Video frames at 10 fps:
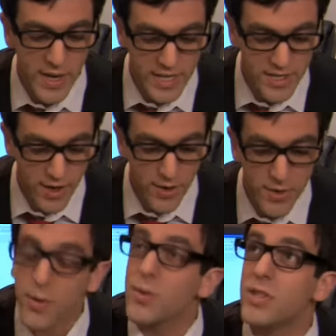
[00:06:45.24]
We need to
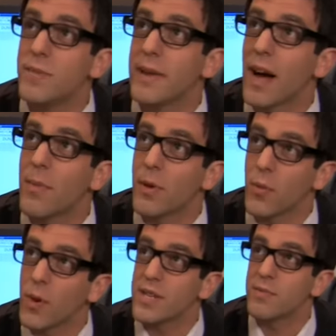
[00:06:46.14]
know who Jimmy
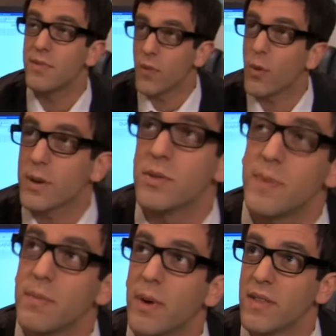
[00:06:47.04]
Halpert was before he
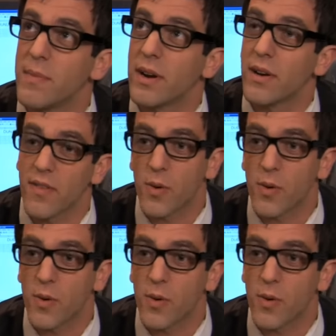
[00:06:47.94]
was bitten by the bear.